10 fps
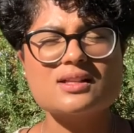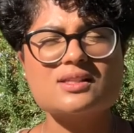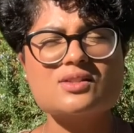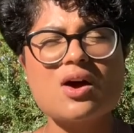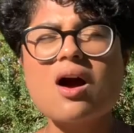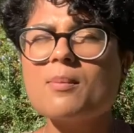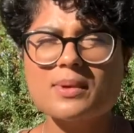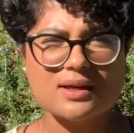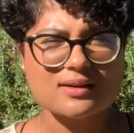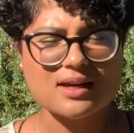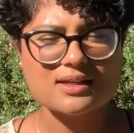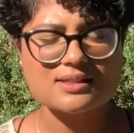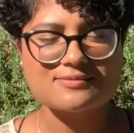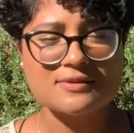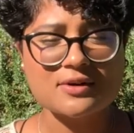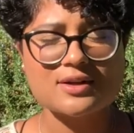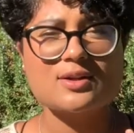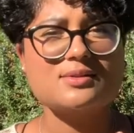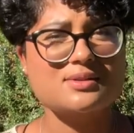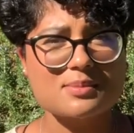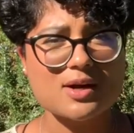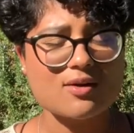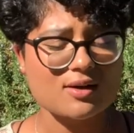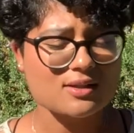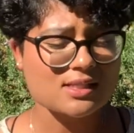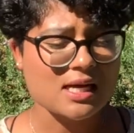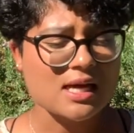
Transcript: It's a topic that is very close to my heart